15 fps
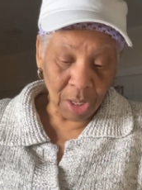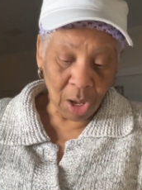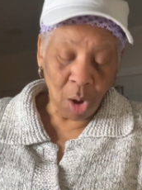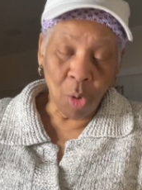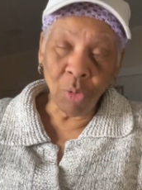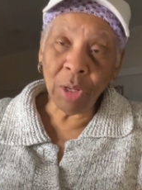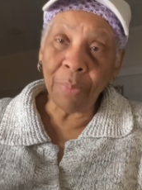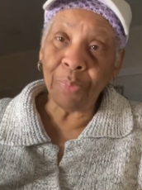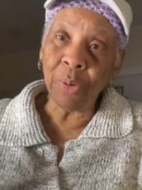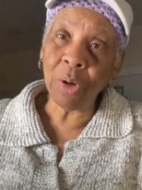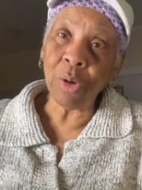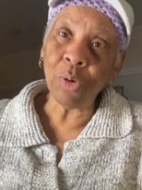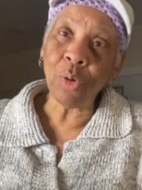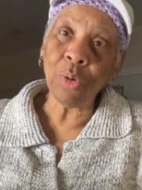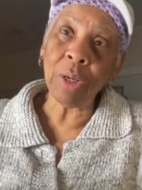I only
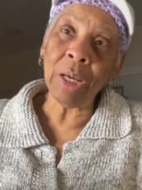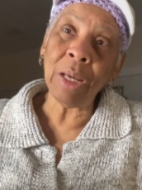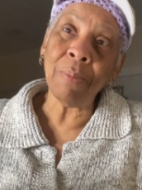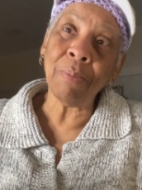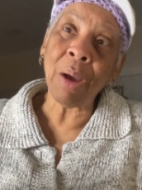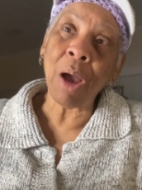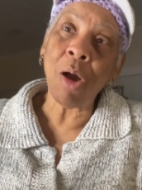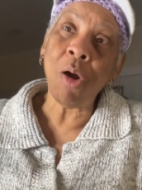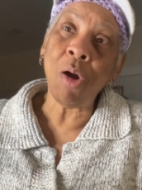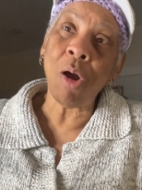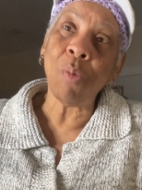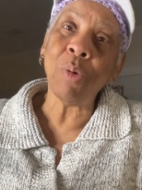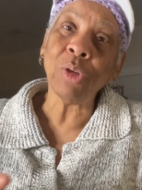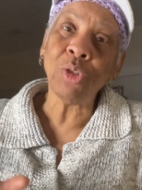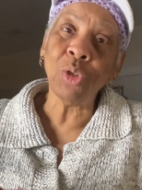put in my
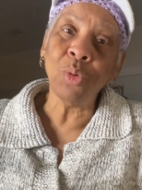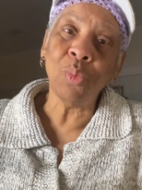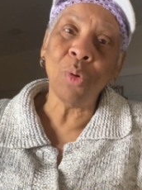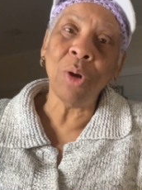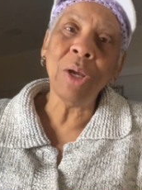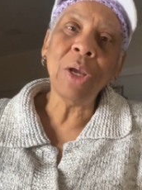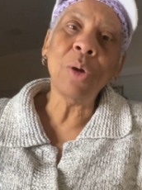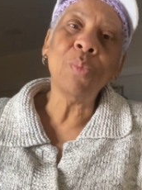heart what you want,